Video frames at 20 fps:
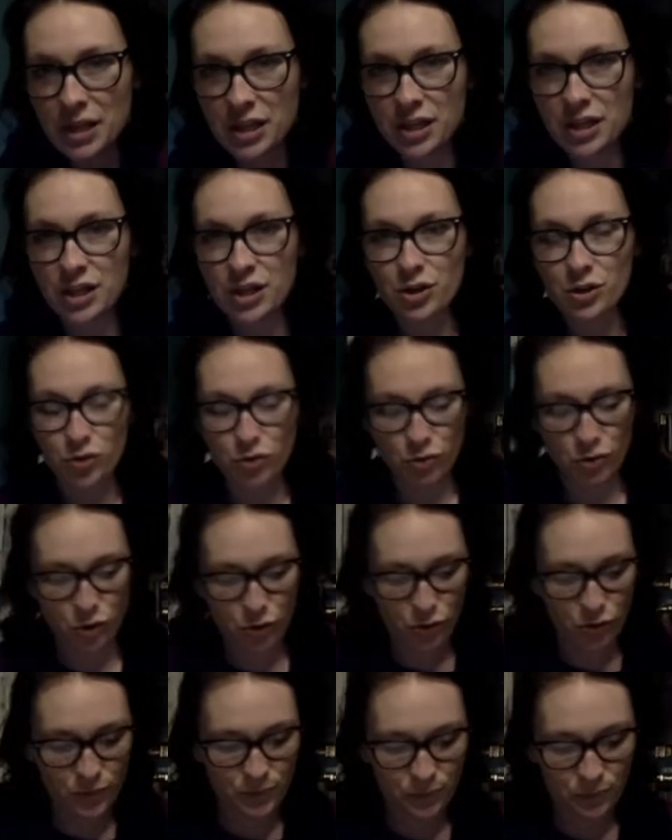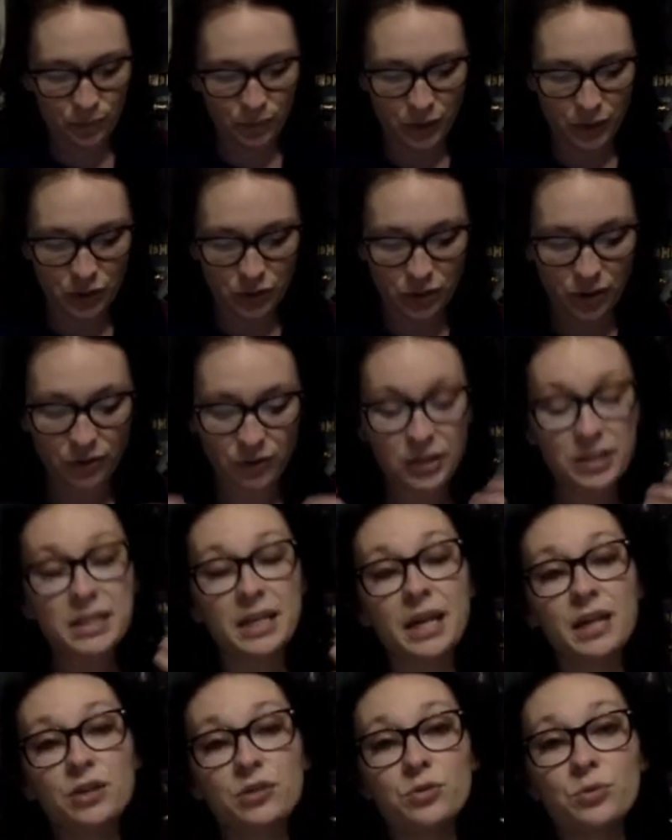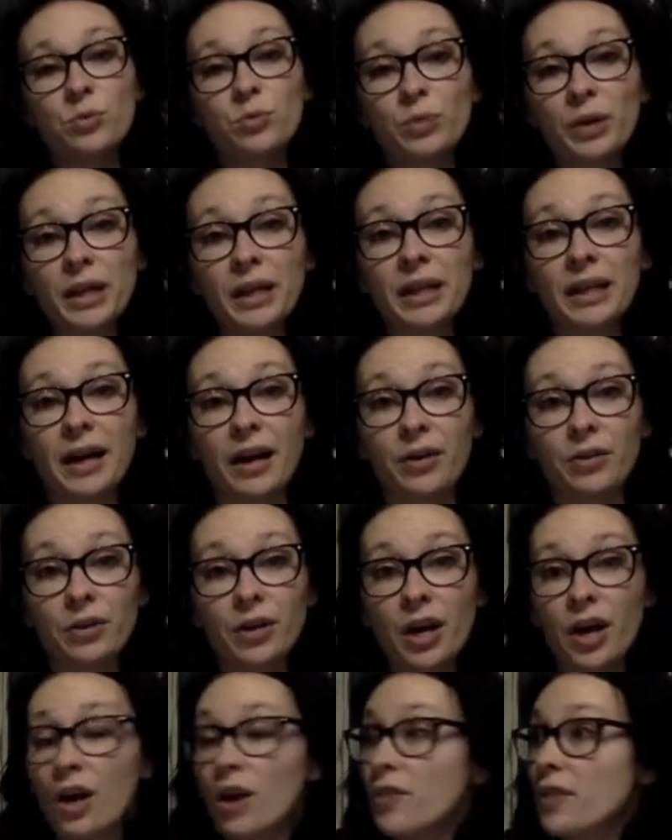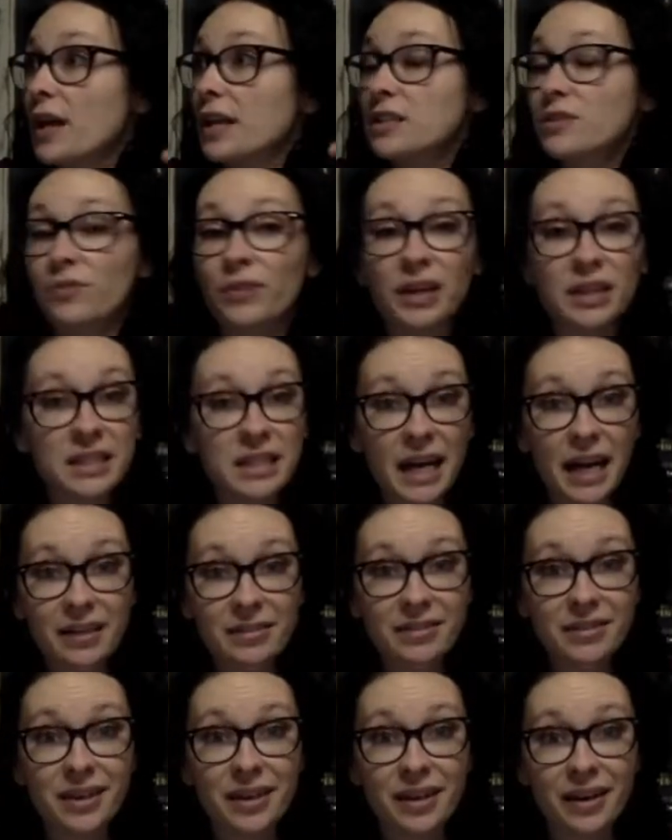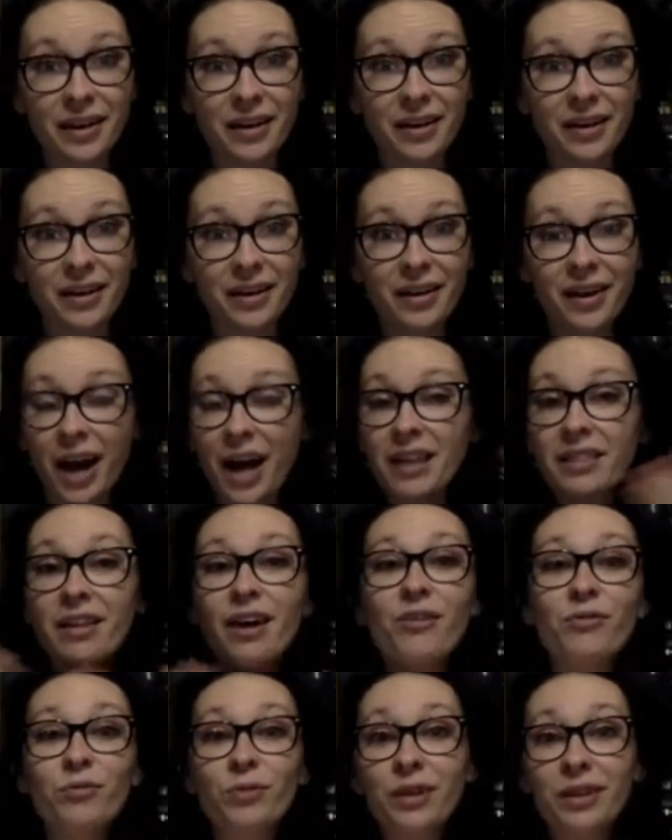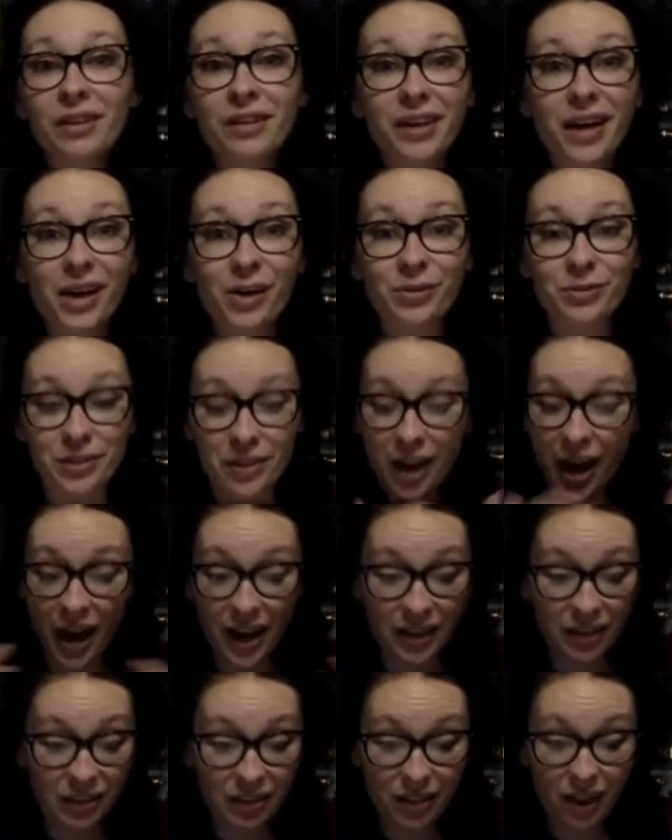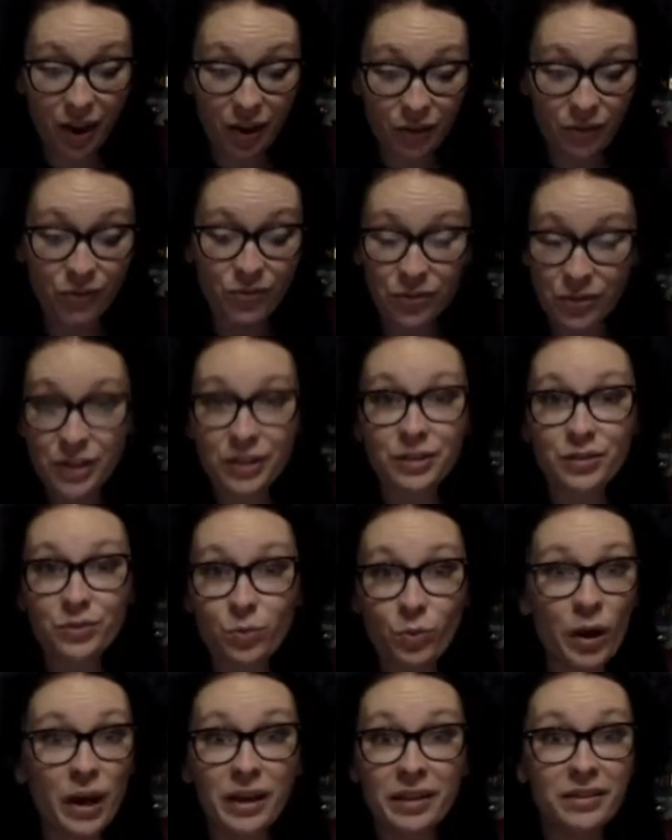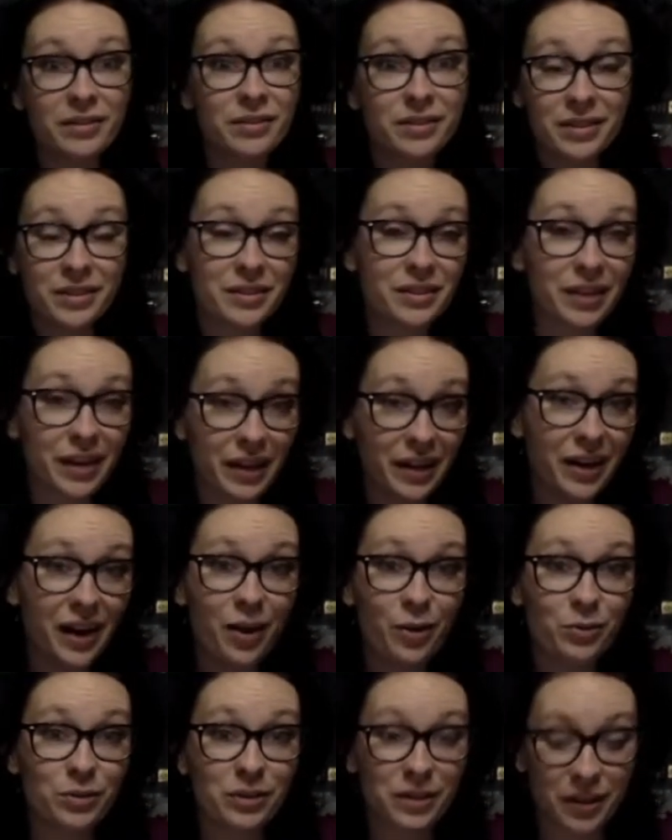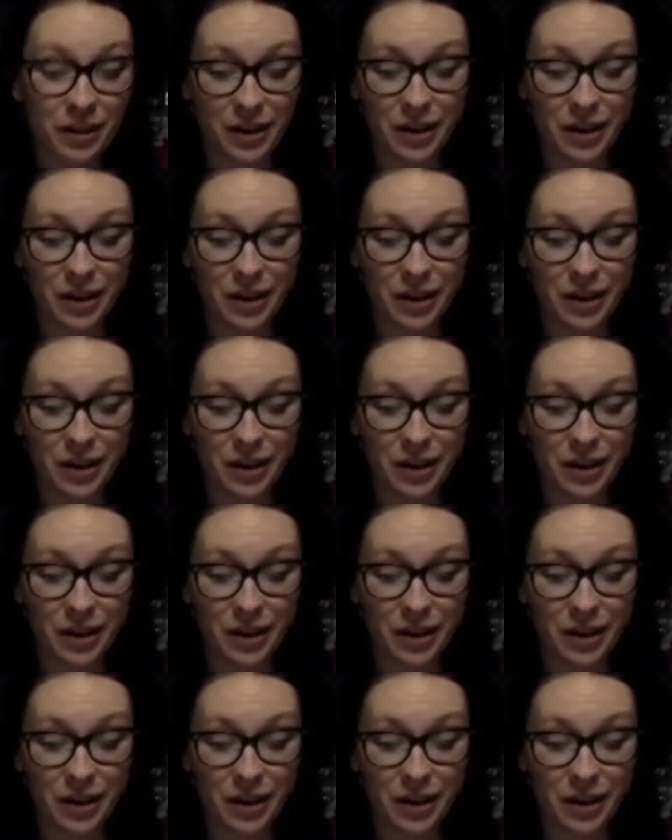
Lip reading: There you go. So every day you do a read aloud. That's fantastic. I love read alouds. I love this way this is laid out.